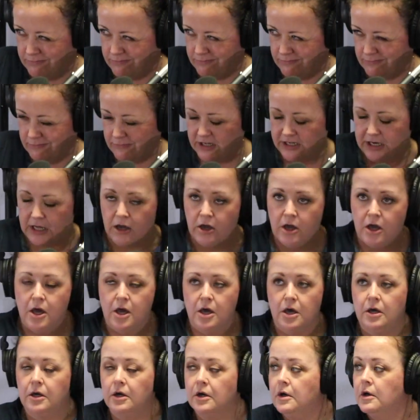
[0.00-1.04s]
Yeah, I mean,
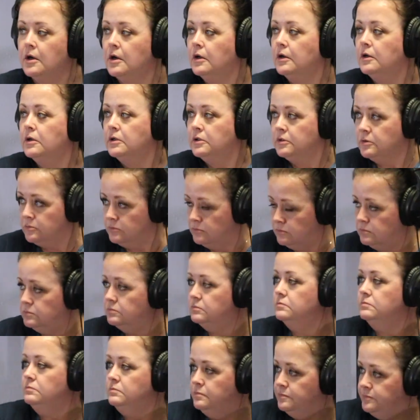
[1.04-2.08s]
it's basically anywhere because
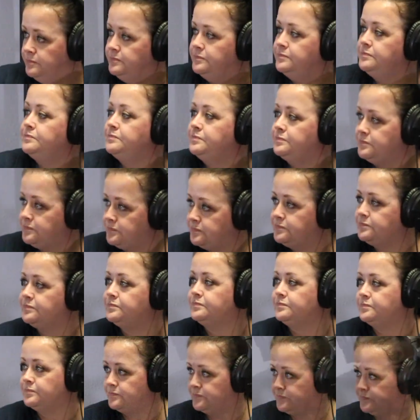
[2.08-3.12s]
that's podcast. I
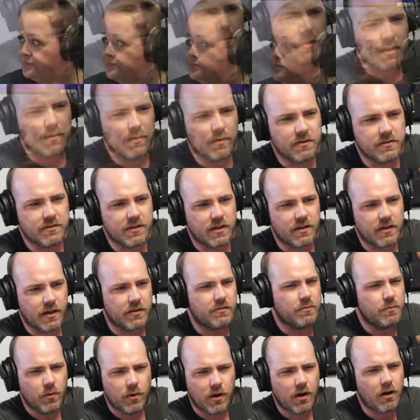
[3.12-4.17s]
mean, those are the big ones.
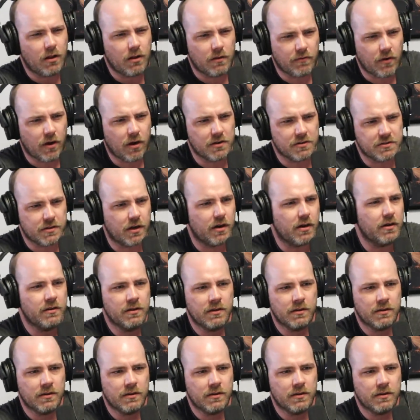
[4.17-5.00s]
That's where all of ours are.